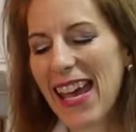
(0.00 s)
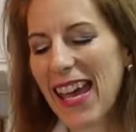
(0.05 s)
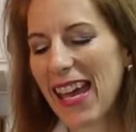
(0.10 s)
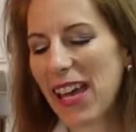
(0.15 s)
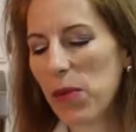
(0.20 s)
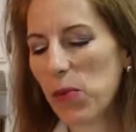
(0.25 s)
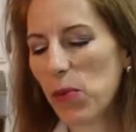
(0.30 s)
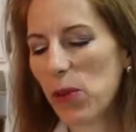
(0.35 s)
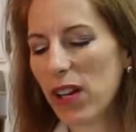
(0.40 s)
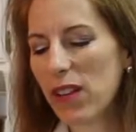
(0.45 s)

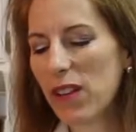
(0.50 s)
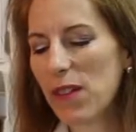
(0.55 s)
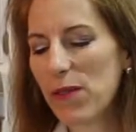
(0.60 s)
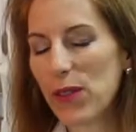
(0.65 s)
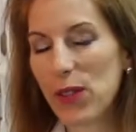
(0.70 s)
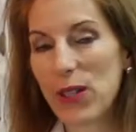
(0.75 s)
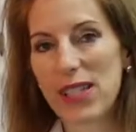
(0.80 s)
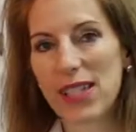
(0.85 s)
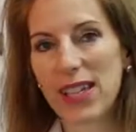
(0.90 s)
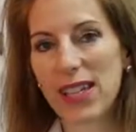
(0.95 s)
And one of the
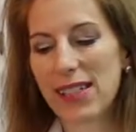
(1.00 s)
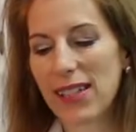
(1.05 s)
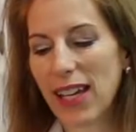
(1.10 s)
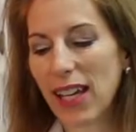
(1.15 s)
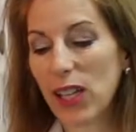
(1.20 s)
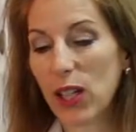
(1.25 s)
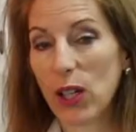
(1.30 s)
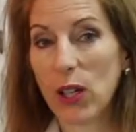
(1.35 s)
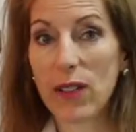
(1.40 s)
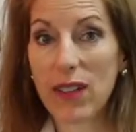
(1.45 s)
first things
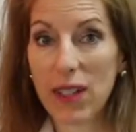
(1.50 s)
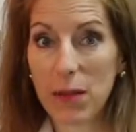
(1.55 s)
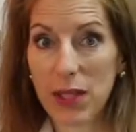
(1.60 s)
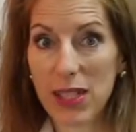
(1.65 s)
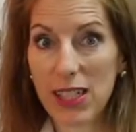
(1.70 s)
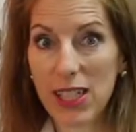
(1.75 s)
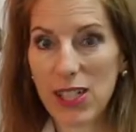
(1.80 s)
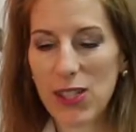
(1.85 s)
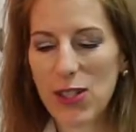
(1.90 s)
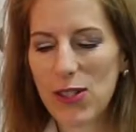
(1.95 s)
I learned I'm going
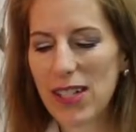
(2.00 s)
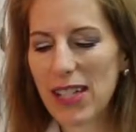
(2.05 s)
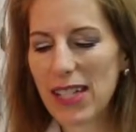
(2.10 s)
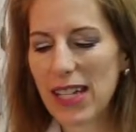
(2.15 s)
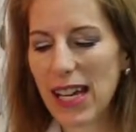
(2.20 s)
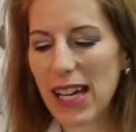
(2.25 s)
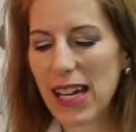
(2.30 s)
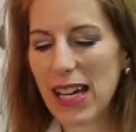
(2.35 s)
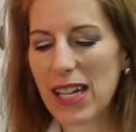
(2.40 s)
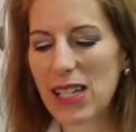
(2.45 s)
to teach you
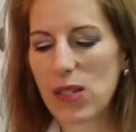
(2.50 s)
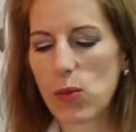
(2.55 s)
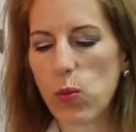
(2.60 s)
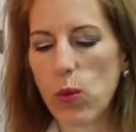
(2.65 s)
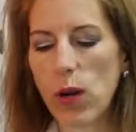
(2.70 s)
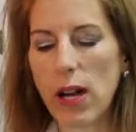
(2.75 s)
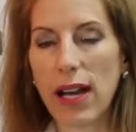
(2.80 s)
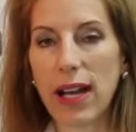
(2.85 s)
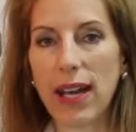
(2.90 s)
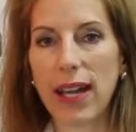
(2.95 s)
today is
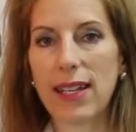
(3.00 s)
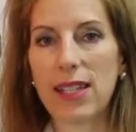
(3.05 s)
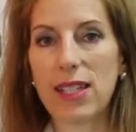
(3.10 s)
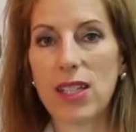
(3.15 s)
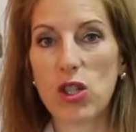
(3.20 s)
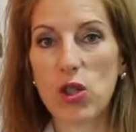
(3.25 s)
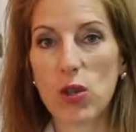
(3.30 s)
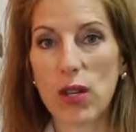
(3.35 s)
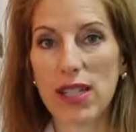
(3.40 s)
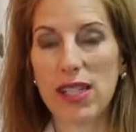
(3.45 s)
why
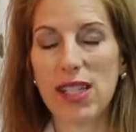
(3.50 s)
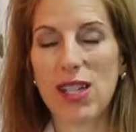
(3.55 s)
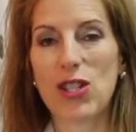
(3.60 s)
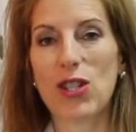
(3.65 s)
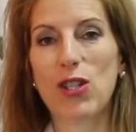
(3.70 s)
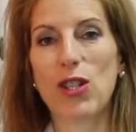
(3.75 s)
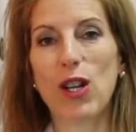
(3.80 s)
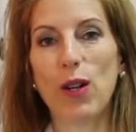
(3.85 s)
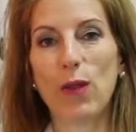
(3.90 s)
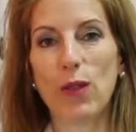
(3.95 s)
to
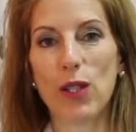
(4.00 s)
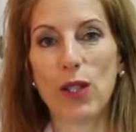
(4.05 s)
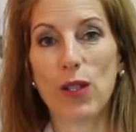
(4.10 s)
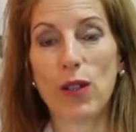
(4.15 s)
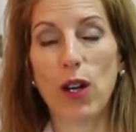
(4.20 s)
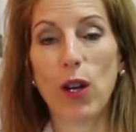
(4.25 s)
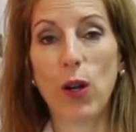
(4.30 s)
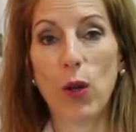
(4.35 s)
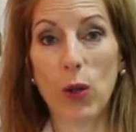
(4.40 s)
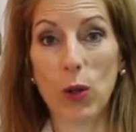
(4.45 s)
transition over
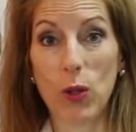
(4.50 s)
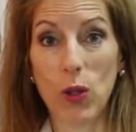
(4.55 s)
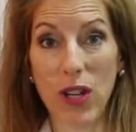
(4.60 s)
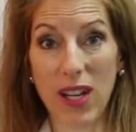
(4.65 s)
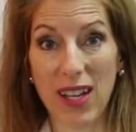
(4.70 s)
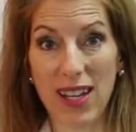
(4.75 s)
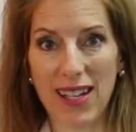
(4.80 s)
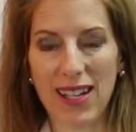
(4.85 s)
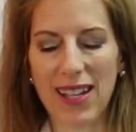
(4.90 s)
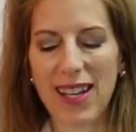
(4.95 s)
to whole
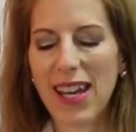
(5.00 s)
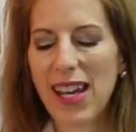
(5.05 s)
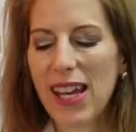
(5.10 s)
grain.